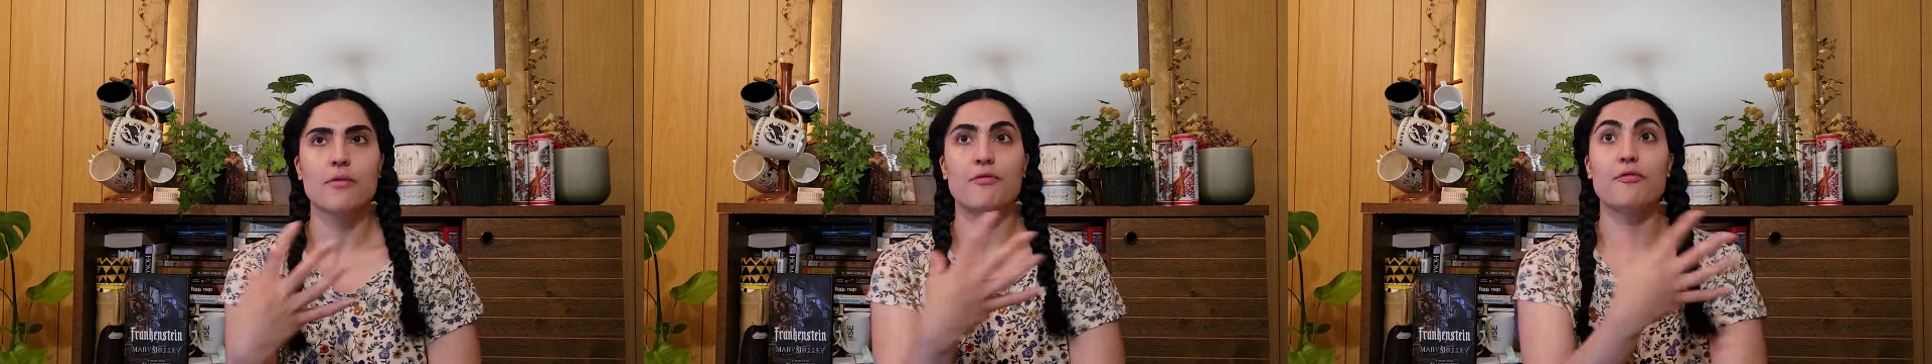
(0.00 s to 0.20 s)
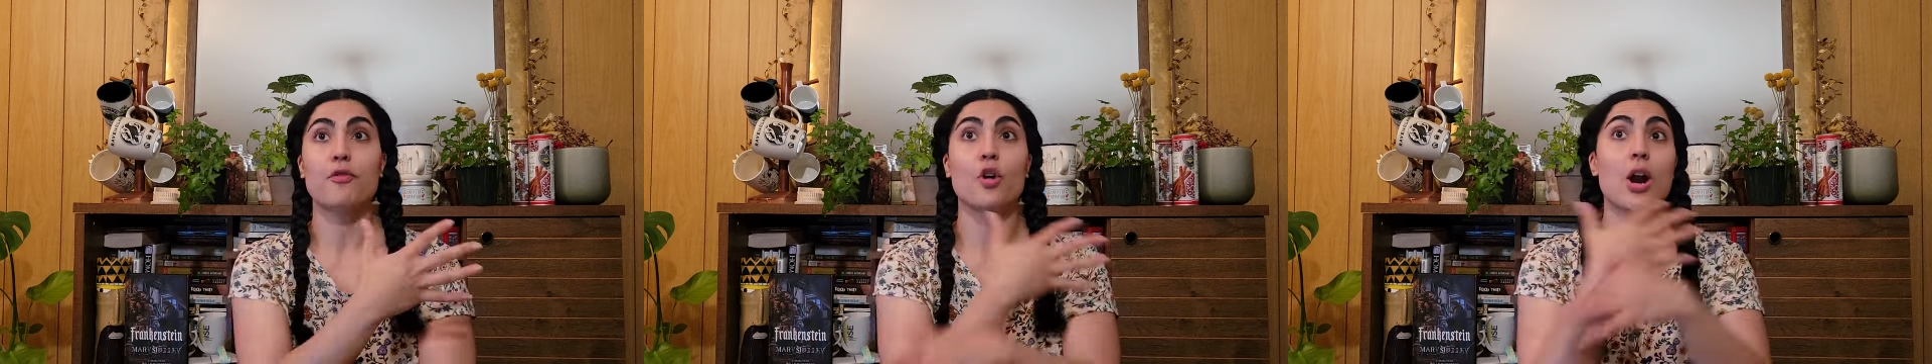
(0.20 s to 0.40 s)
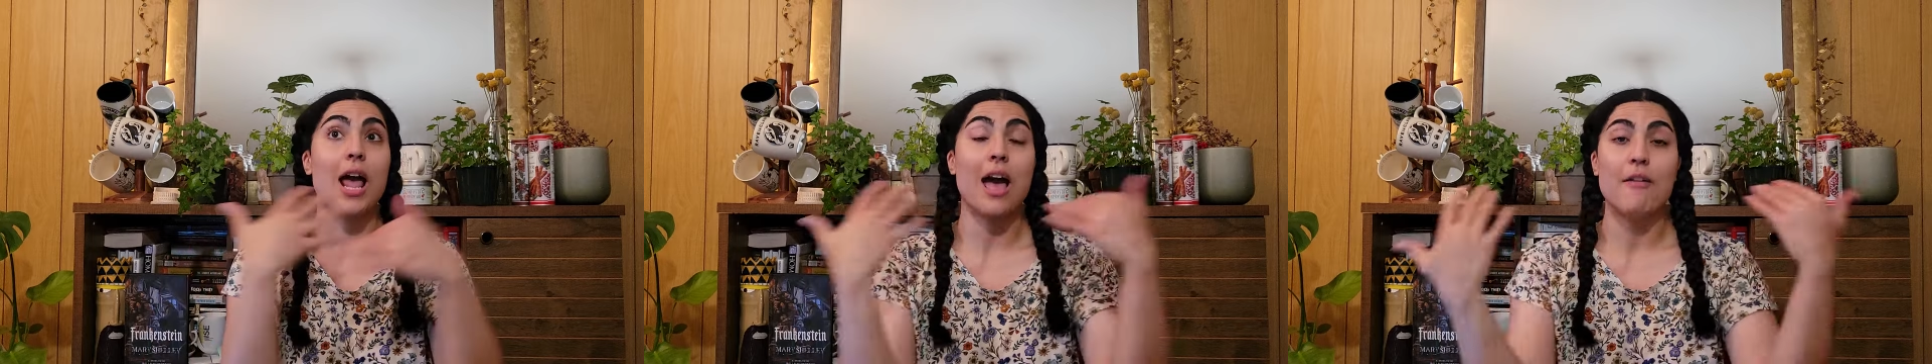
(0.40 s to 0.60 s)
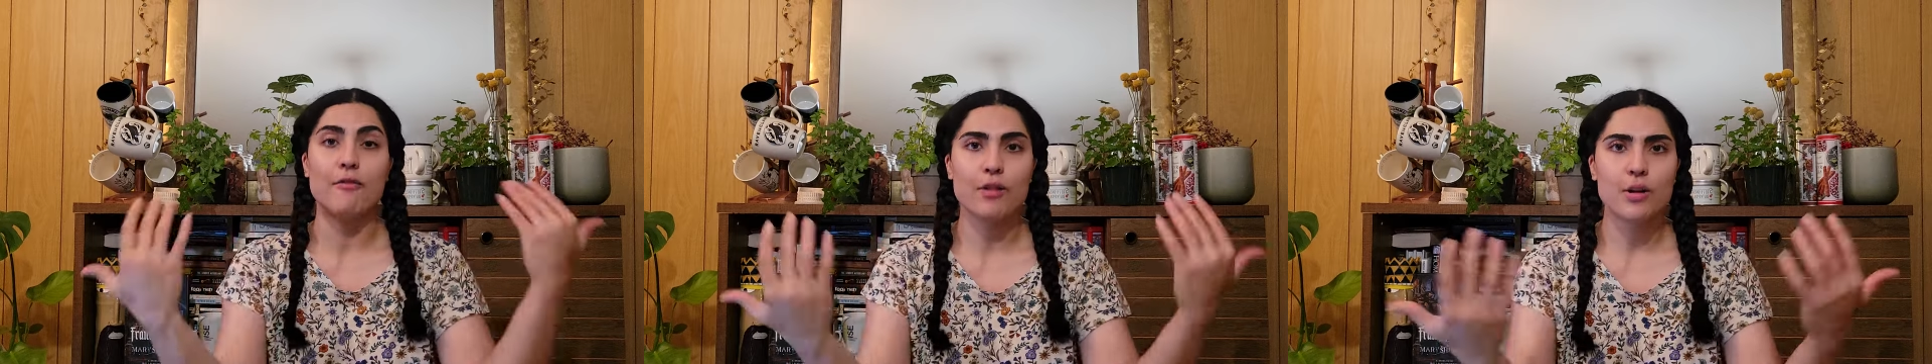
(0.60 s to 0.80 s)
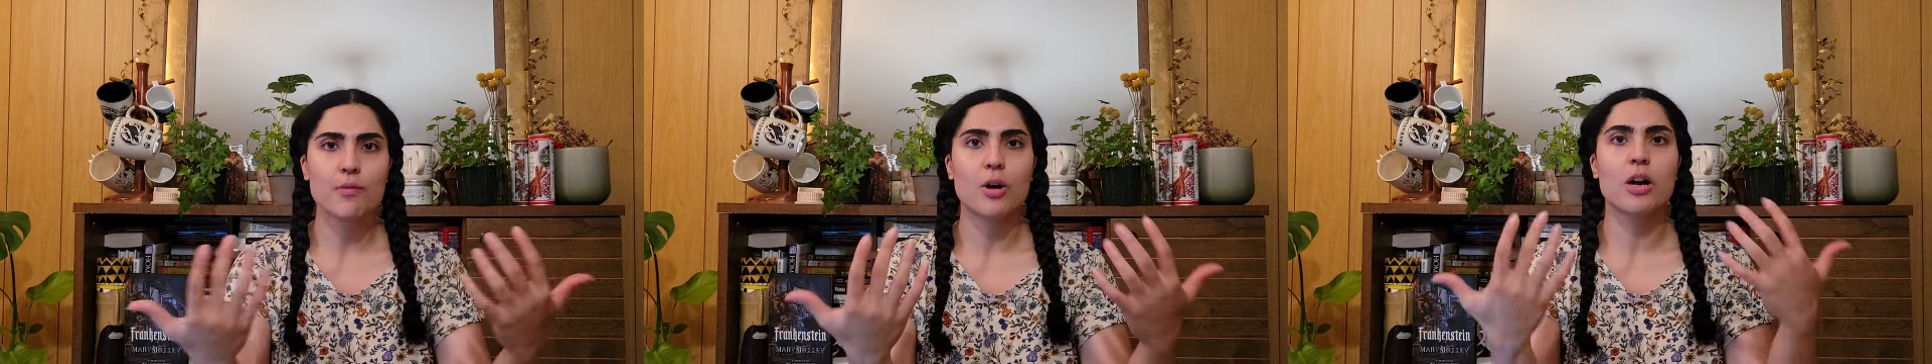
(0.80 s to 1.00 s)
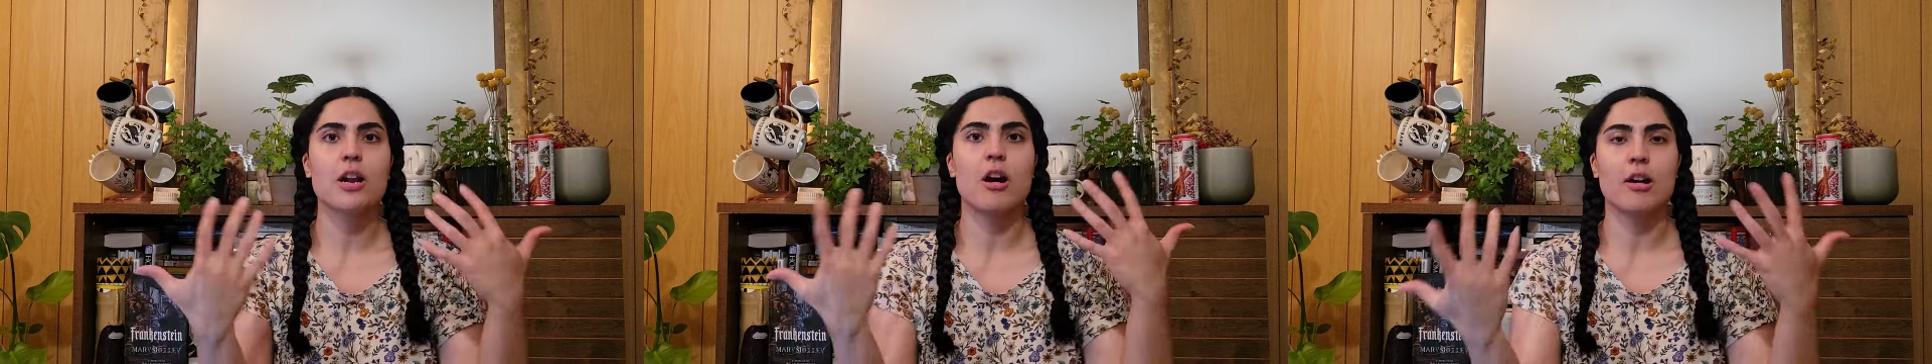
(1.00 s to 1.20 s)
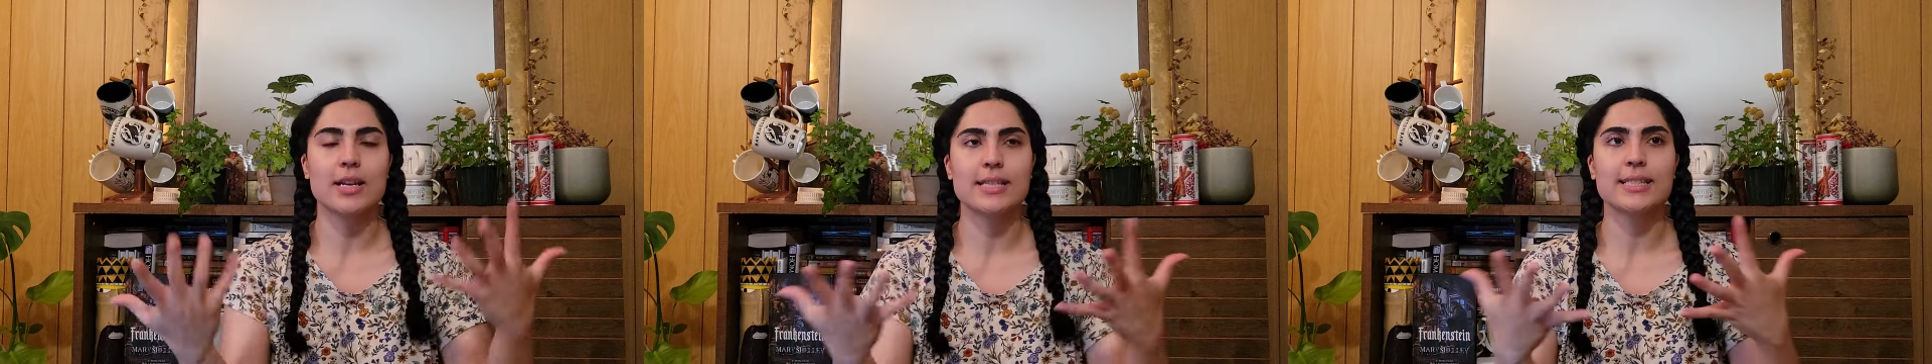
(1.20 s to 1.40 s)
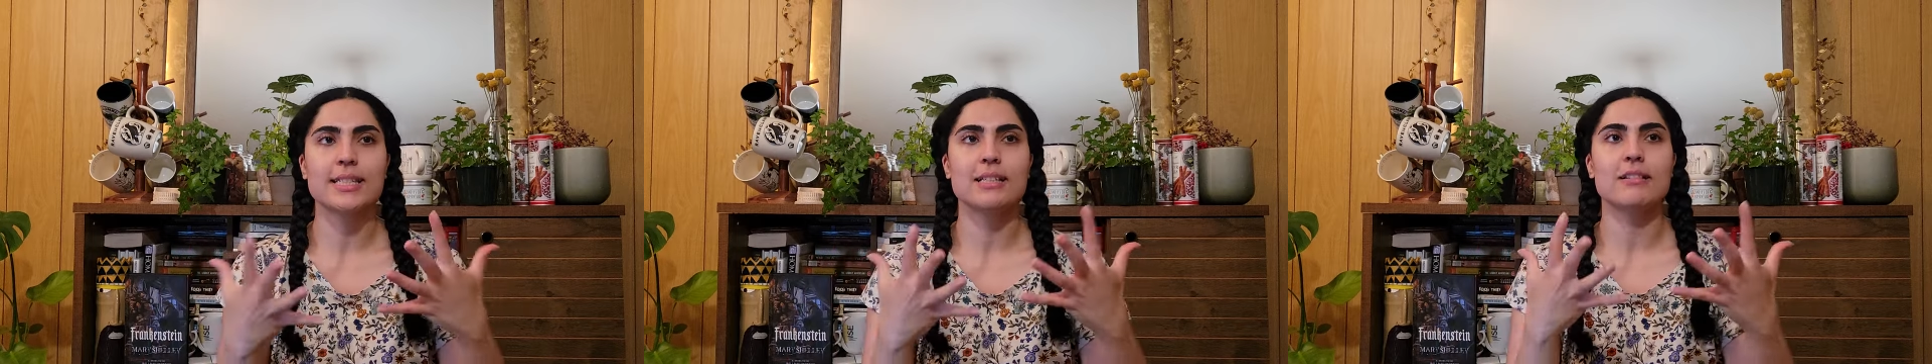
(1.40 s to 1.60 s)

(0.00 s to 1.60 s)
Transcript: for everyone, honestly.